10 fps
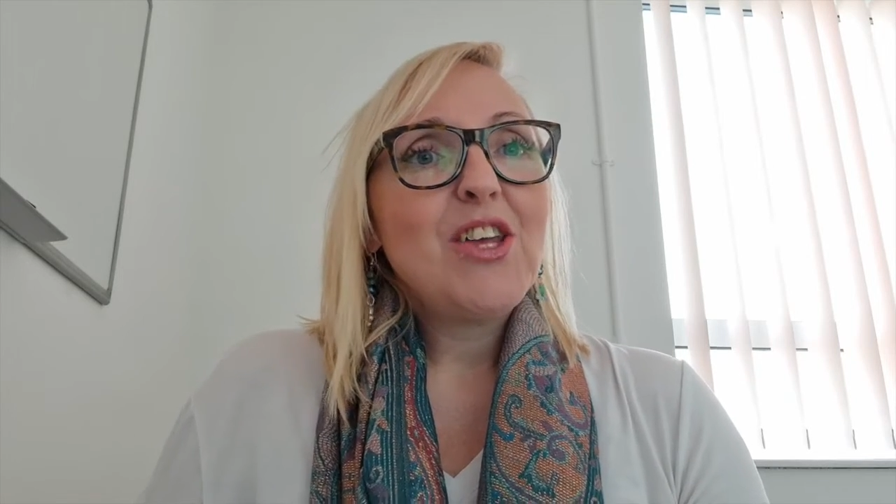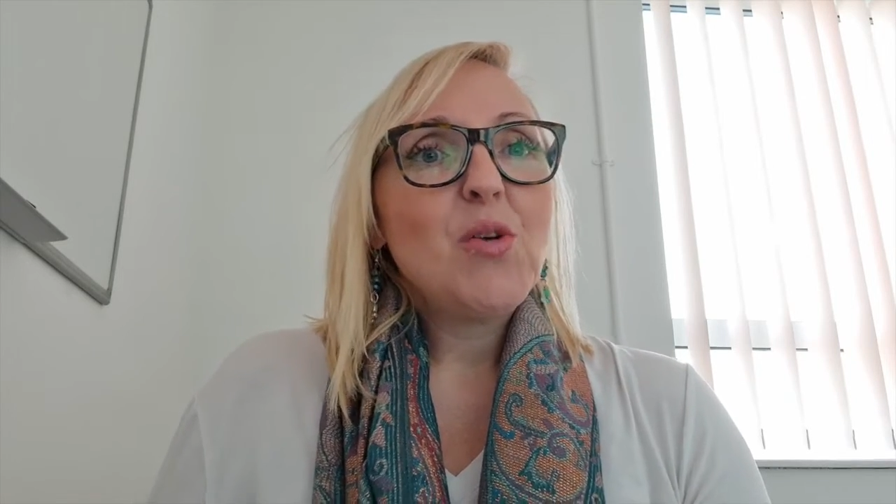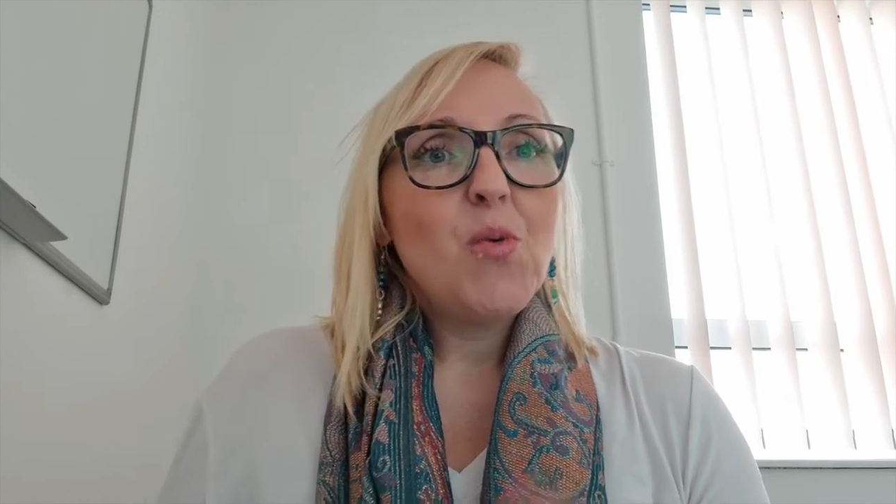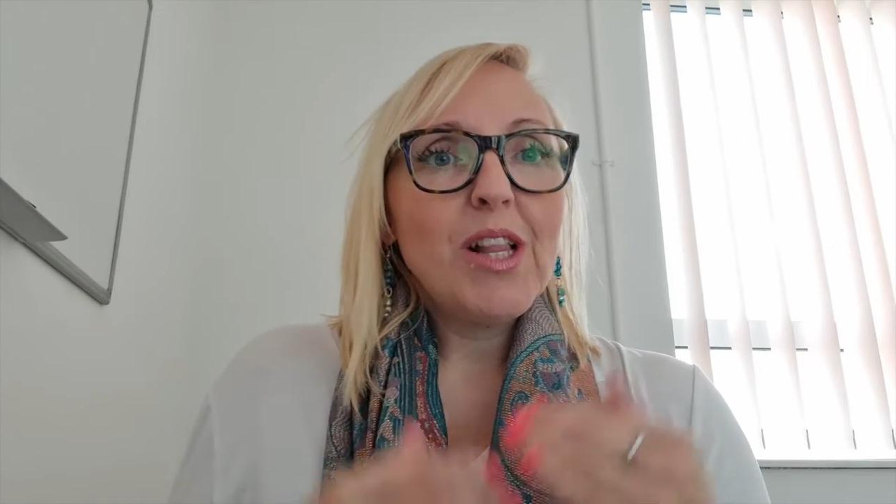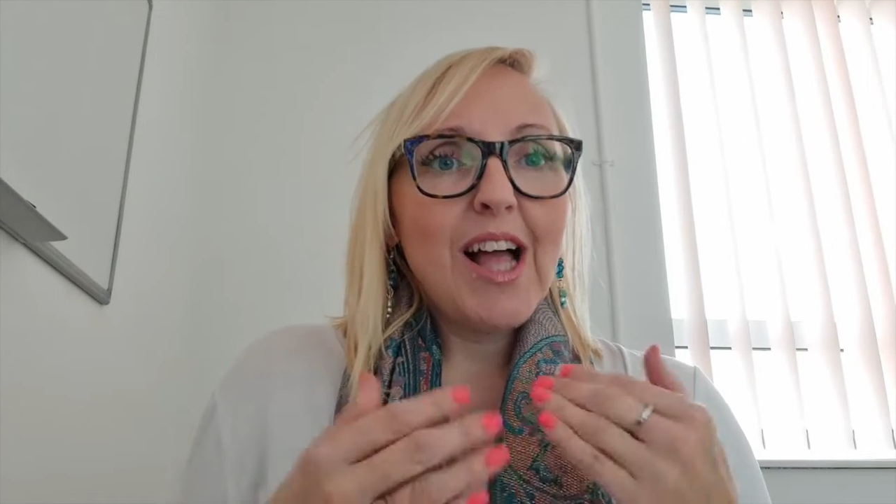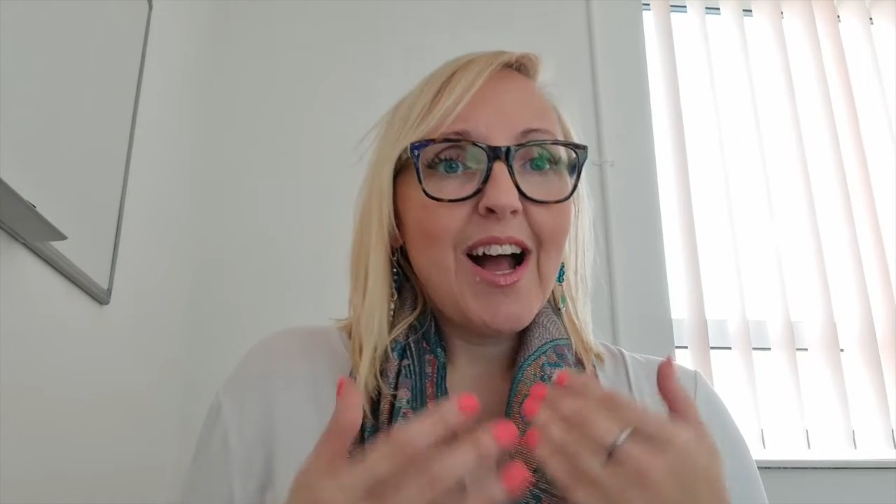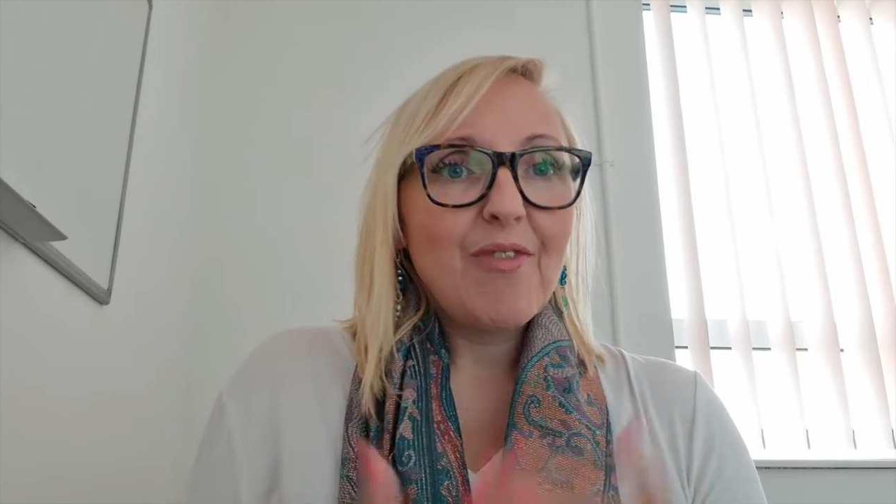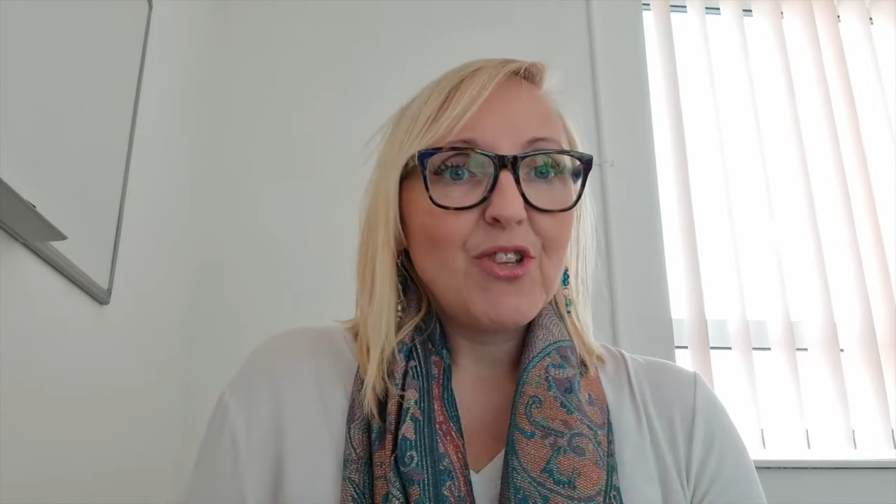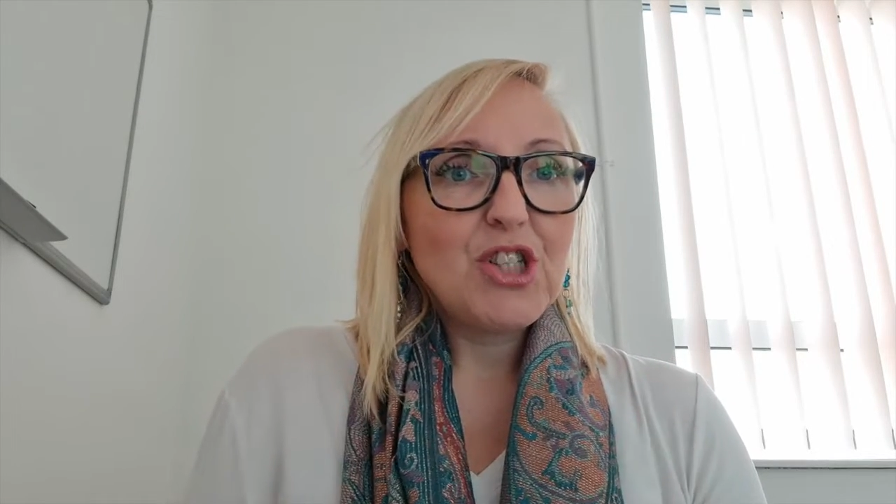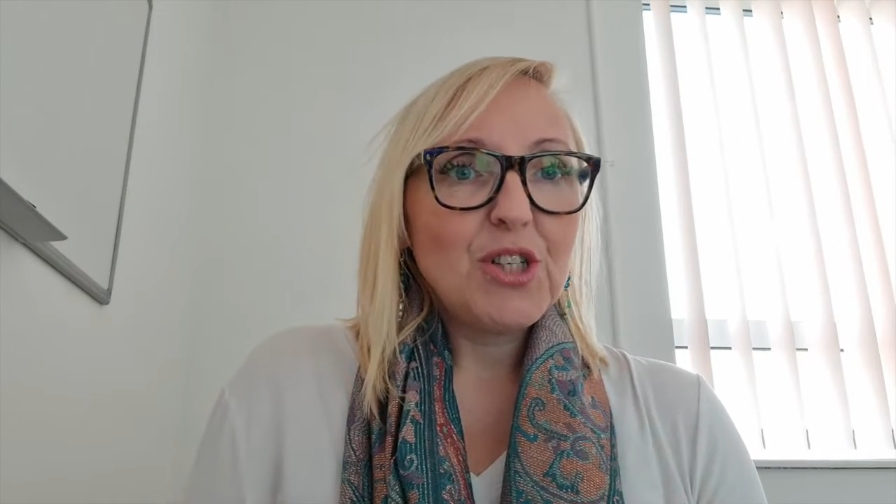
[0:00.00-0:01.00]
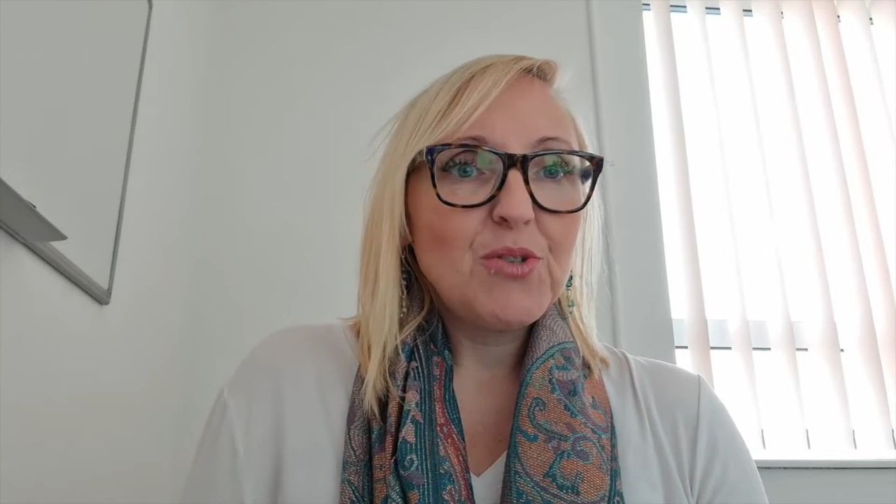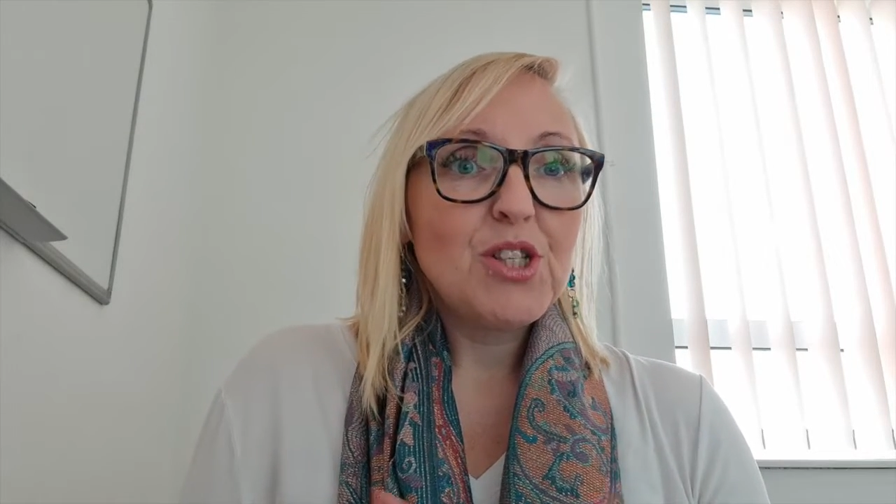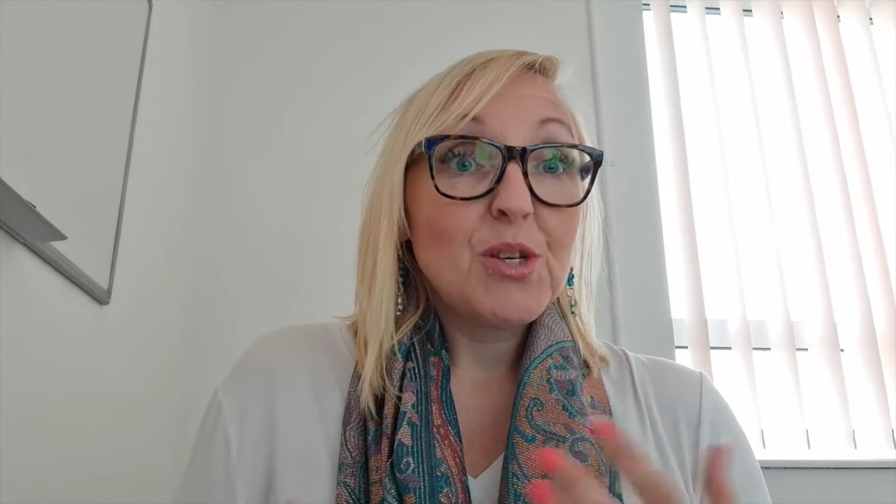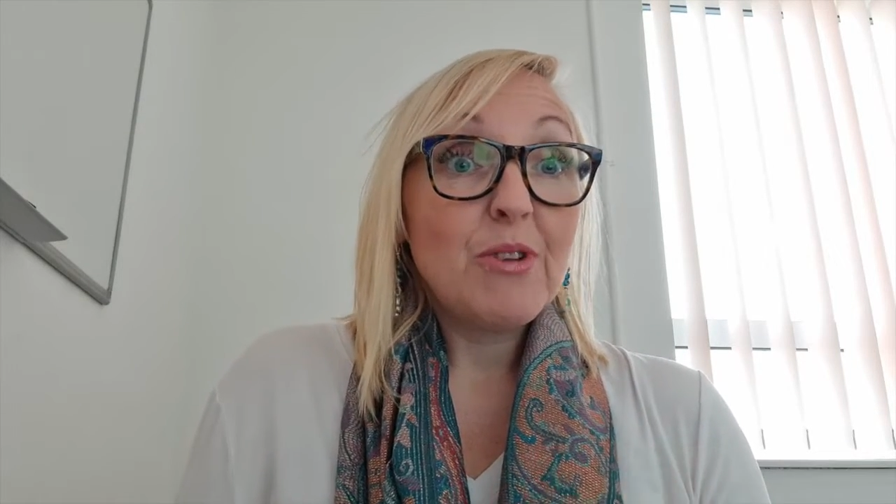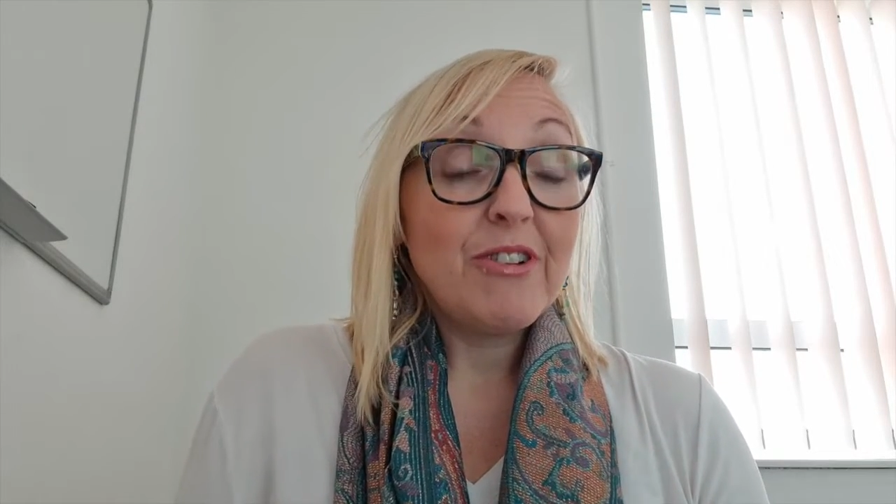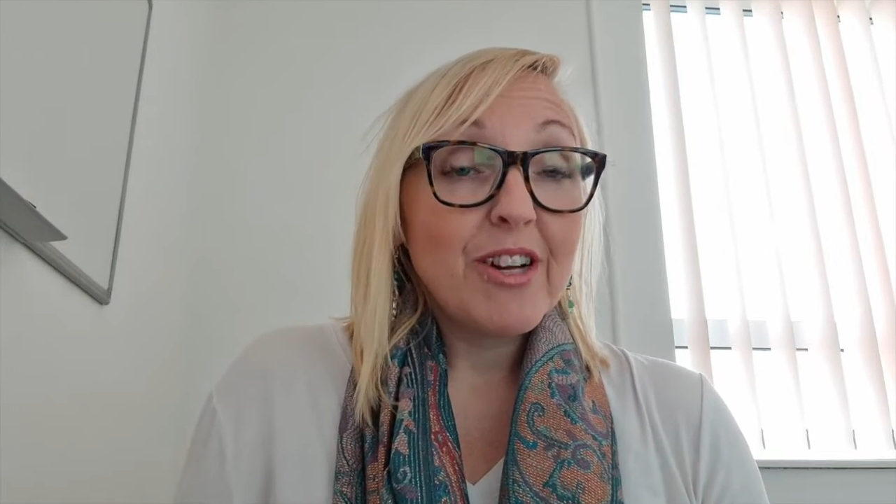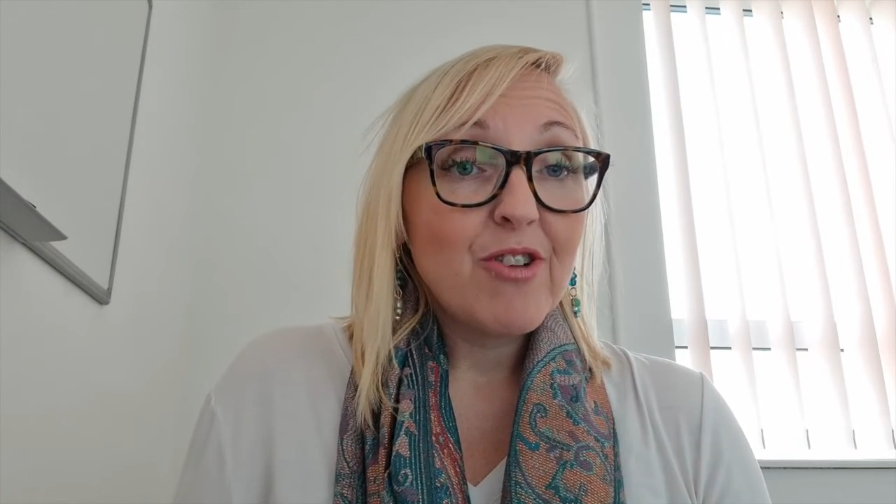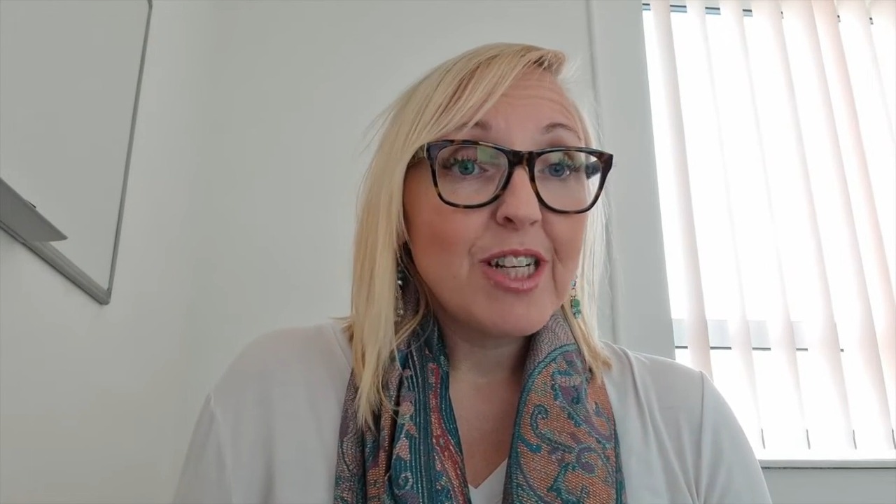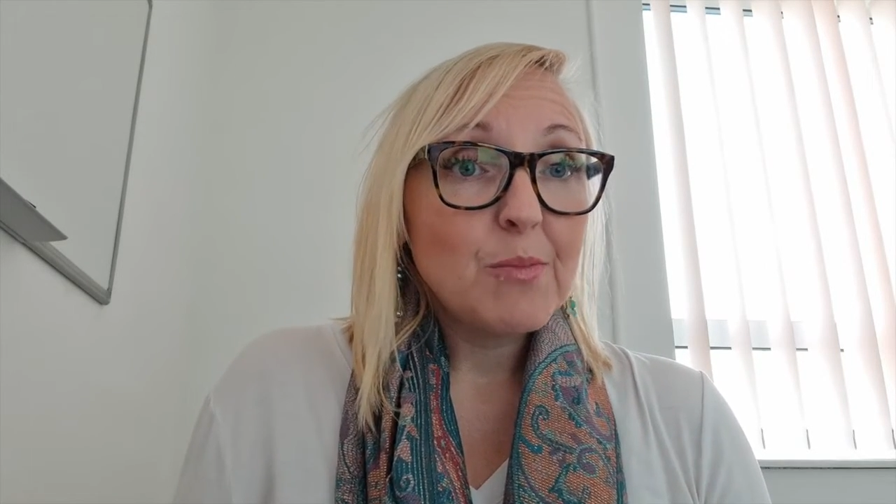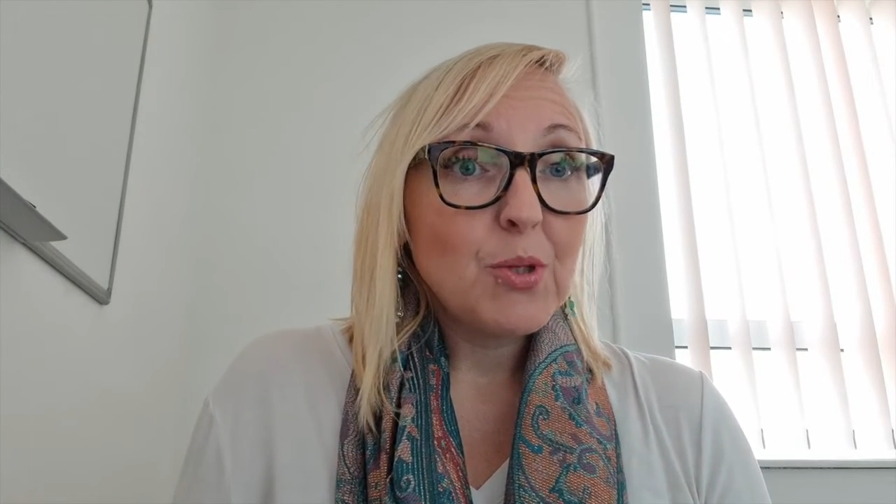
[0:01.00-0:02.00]
You will have the tutors who are
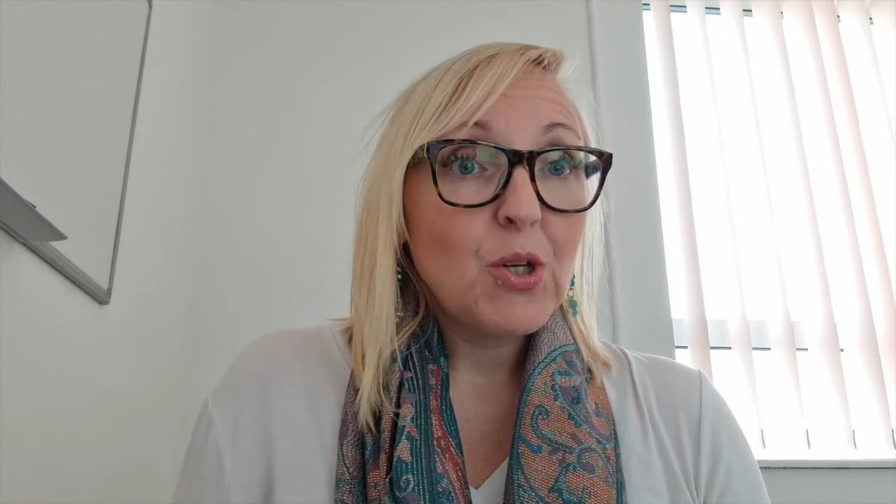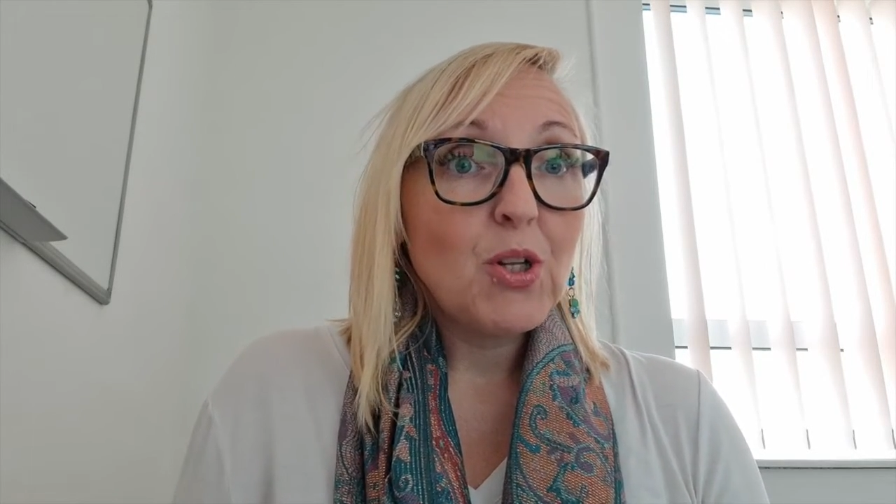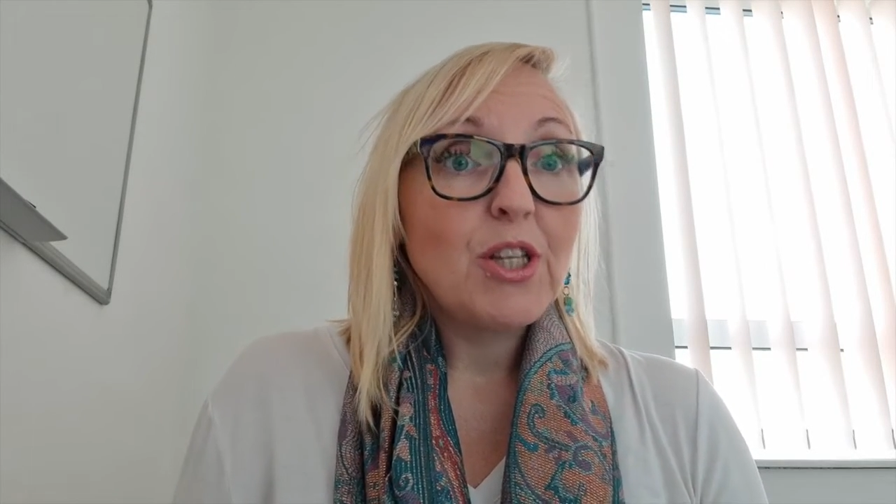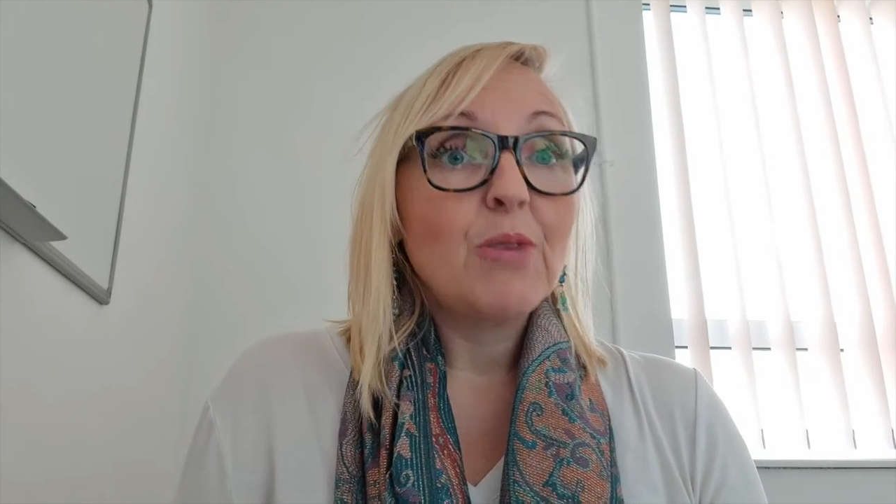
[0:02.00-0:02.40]
incredible.